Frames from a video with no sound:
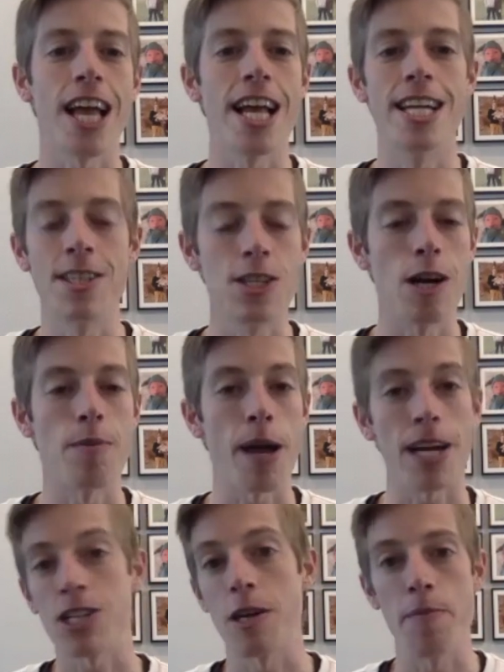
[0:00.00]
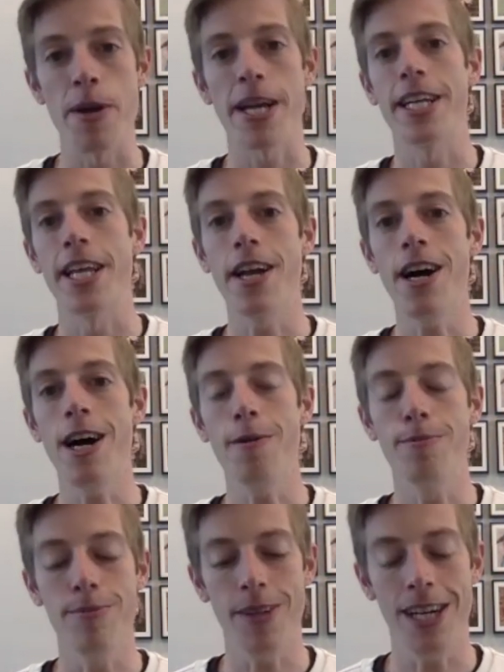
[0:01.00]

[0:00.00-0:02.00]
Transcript: I ended up actually picking it up.